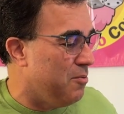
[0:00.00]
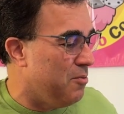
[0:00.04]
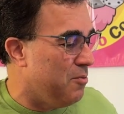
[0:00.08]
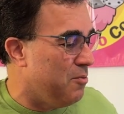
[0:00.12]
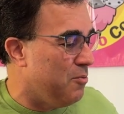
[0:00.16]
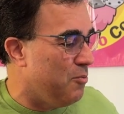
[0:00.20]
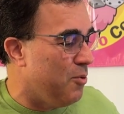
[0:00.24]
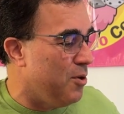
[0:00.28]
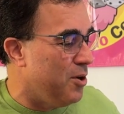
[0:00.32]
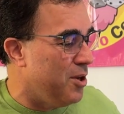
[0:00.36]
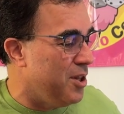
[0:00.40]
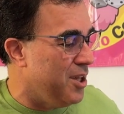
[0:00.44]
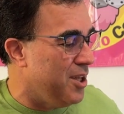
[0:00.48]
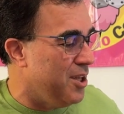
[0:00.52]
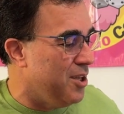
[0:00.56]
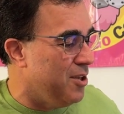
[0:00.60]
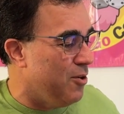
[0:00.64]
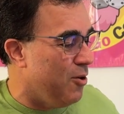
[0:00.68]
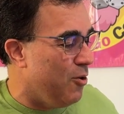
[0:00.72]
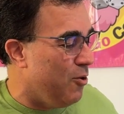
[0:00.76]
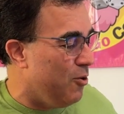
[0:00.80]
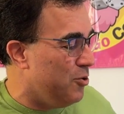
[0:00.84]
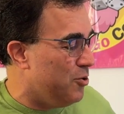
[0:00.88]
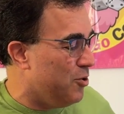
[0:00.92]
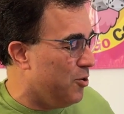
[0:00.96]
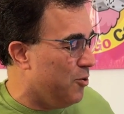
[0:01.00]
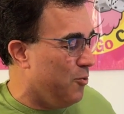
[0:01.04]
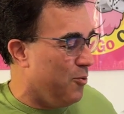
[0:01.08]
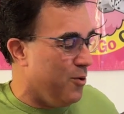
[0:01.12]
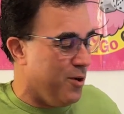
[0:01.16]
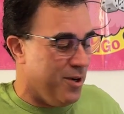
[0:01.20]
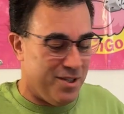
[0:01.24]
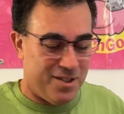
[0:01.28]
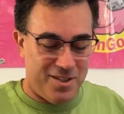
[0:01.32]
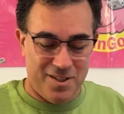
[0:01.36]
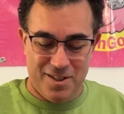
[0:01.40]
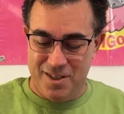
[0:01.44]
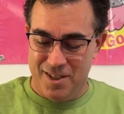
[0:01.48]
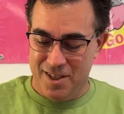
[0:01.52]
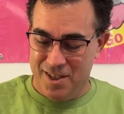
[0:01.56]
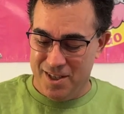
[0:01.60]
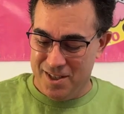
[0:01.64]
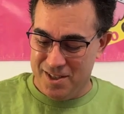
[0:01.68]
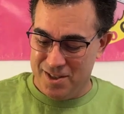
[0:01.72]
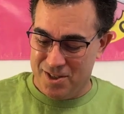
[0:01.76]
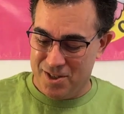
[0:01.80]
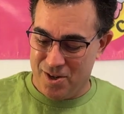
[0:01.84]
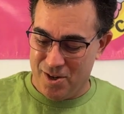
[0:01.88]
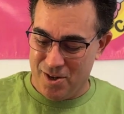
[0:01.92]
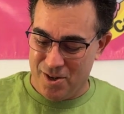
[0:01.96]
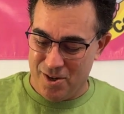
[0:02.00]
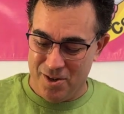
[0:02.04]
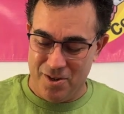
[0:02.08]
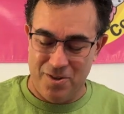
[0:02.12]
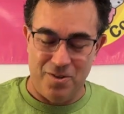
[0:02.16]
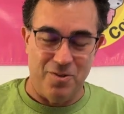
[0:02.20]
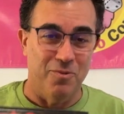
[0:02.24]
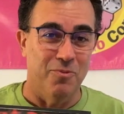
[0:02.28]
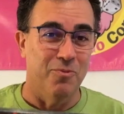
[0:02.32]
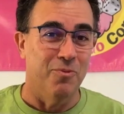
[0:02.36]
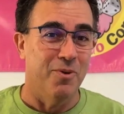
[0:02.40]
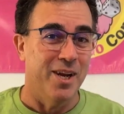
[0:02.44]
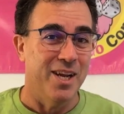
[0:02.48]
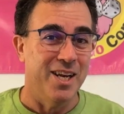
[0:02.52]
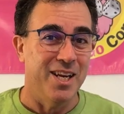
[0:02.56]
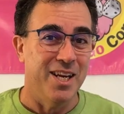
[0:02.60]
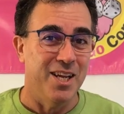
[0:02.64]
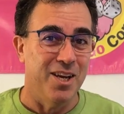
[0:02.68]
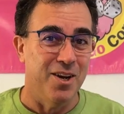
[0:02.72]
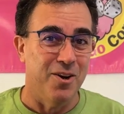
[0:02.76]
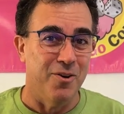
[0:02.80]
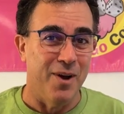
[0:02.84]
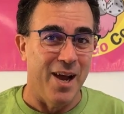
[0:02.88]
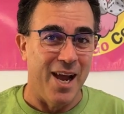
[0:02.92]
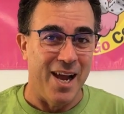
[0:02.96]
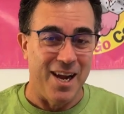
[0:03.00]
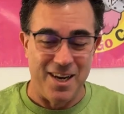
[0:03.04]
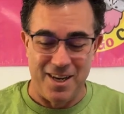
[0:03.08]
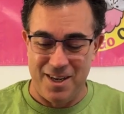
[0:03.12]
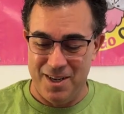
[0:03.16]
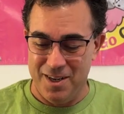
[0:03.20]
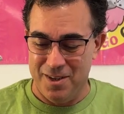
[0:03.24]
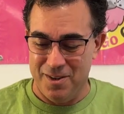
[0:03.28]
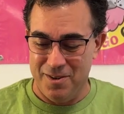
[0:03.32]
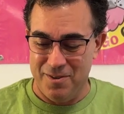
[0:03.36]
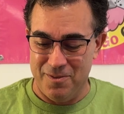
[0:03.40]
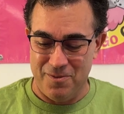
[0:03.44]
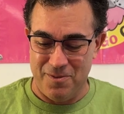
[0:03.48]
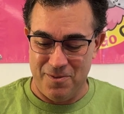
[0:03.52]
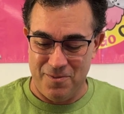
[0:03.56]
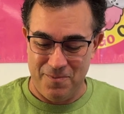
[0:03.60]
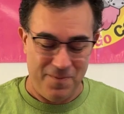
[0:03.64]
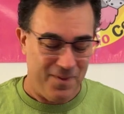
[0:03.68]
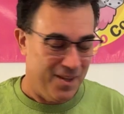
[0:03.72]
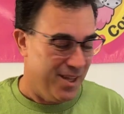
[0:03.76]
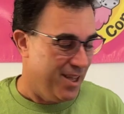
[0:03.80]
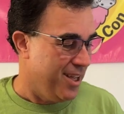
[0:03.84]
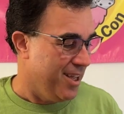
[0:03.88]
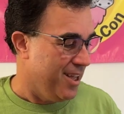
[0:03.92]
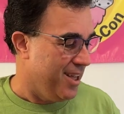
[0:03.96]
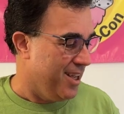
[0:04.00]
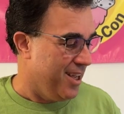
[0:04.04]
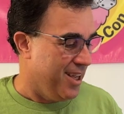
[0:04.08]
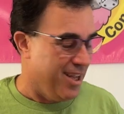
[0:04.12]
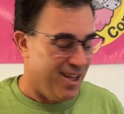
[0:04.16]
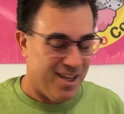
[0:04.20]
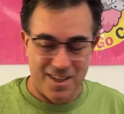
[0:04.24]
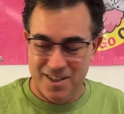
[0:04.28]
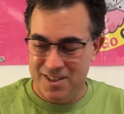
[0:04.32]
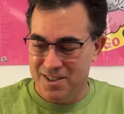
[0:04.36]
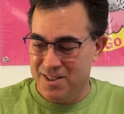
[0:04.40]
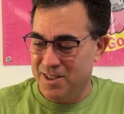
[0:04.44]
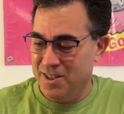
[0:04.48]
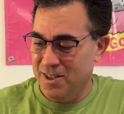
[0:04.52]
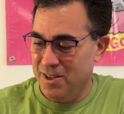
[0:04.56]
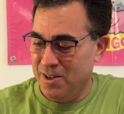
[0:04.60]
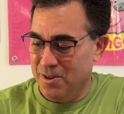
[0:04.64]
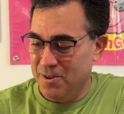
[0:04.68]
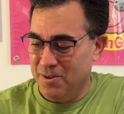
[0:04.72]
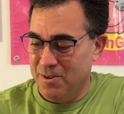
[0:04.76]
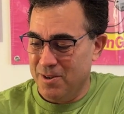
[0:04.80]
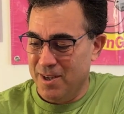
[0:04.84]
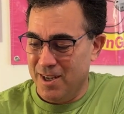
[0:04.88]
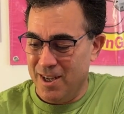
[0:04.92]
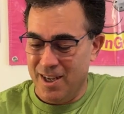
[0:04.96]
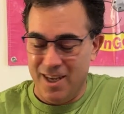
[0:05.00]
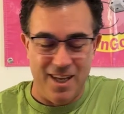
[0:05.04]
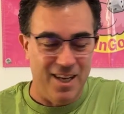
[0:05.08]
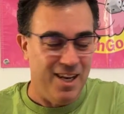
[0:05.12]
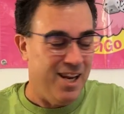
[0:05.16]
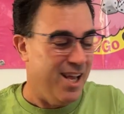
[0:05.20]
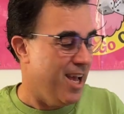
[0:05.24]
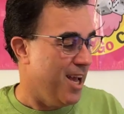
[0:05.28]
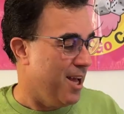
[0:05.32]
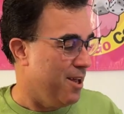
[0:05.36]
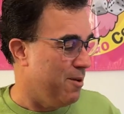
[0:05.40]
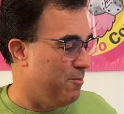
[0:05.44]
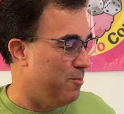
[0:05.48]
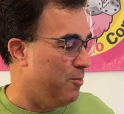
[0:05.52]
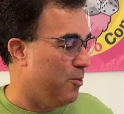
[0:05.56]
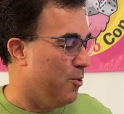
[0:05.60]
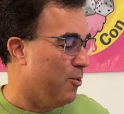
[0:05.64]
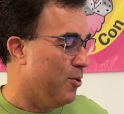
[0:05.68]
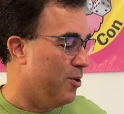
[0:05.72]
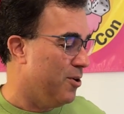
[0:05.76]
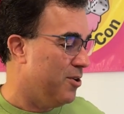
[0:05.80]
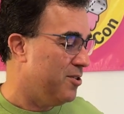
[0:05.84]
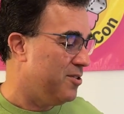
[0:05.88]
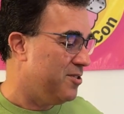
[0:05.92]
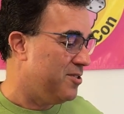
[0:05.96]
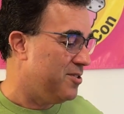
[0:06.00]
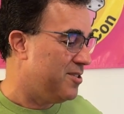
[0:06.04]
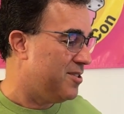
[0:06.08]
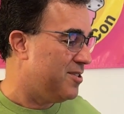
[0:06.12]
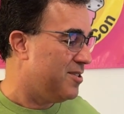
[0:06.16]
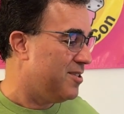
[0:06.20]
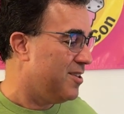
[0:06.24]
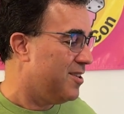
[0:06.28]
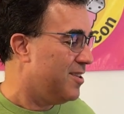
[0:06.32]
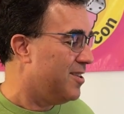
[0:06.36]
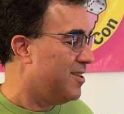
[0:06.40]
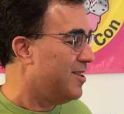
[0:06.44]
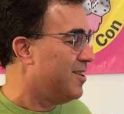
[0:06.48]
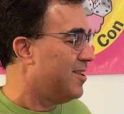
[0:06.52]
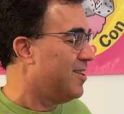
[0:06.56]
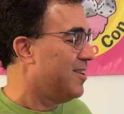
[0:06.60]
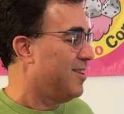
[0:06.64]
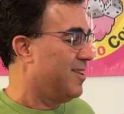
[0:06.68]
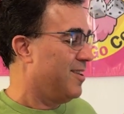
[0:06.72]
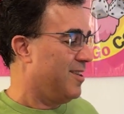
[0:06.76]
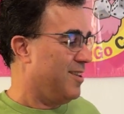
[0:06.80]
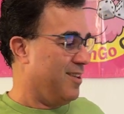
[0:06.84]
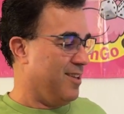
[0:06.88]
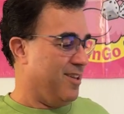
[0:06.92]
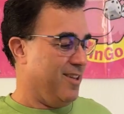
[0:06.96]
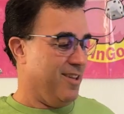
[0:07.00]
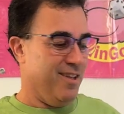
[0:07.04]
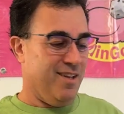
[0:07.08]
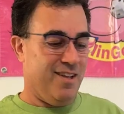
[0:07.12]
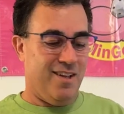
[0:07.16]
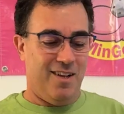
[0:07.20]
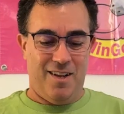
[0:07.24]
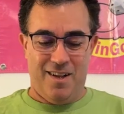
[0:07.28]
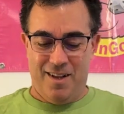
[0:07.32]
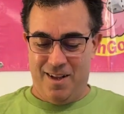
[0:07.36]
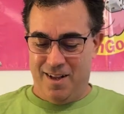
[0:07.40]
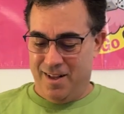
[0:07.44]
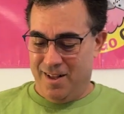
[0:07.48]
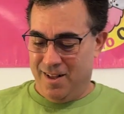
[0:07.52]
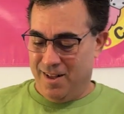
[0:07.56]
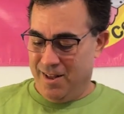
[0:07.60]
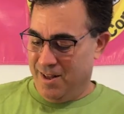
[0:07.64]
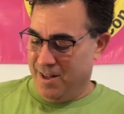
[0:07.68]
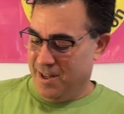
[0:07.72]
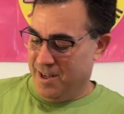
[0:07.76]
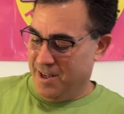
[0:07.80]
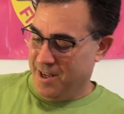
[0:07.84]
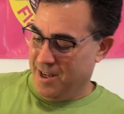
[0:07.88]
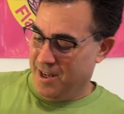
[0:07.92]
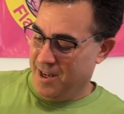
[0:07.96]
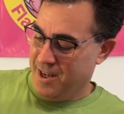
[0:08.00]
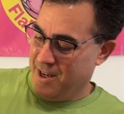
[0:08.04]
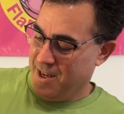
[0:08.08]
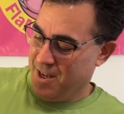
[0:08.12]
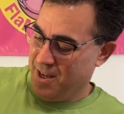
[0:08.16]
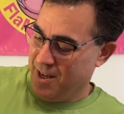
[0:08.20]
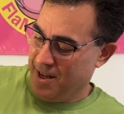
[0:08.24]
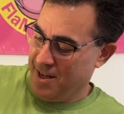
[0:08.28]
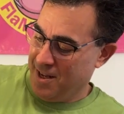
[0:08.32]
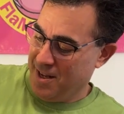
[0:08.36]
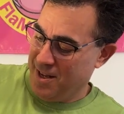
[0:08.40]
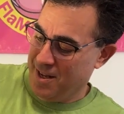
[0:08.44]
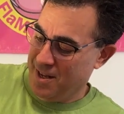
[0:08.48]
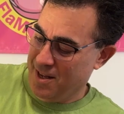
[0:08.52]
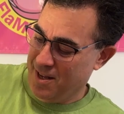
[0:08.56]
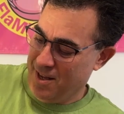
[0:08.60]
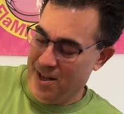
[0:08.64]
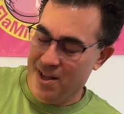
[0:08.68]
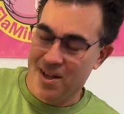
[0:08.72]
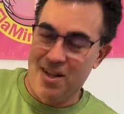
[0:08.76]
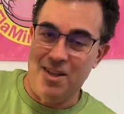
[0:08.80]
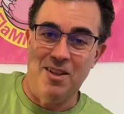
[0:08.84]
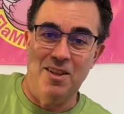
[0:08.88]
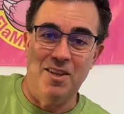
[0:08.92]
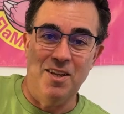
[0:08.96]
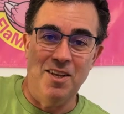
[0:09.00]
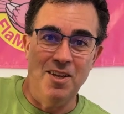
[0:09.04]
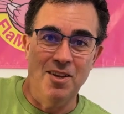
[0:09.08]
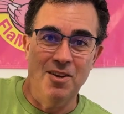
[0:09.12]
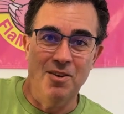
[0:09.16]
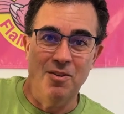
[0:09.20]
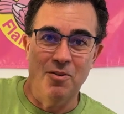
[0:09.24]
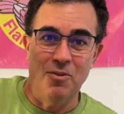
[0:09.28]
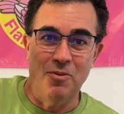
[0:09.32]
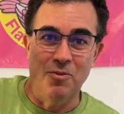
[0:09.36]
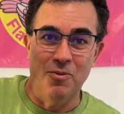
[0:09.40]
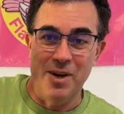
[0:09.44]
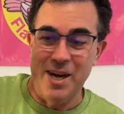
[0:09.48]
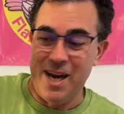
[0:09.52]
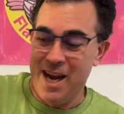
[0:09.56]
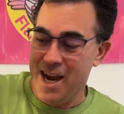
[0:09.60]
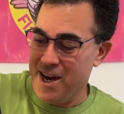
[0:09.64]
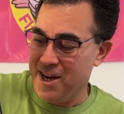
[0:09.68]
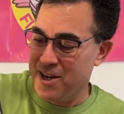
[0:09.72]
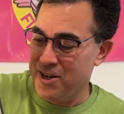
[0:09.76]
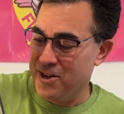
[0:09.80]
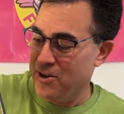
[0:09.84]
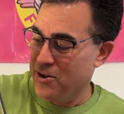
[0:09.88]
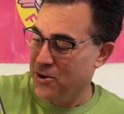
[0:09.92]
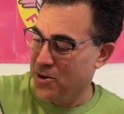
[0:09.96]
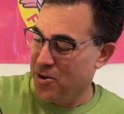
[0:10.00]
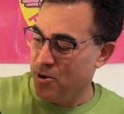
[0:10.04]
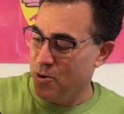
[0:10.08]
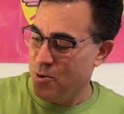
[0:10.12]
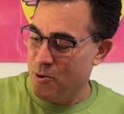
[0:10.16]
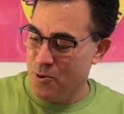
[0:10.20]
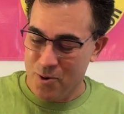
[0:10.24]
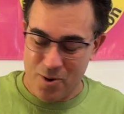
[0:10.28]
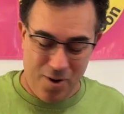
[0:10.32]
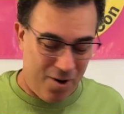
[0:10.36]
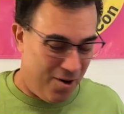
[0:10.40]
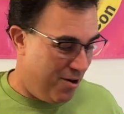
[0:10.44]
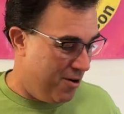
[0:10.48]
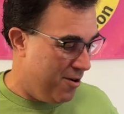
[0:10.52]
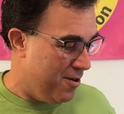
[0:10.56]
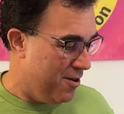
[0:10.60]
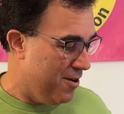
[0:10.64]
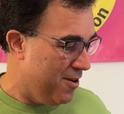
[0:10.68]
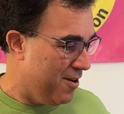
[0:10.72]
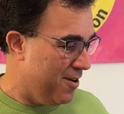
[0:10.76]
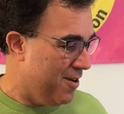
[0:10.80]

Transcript: one of the older ones is called Radioactive. And so, it had boards like the Reactor Core,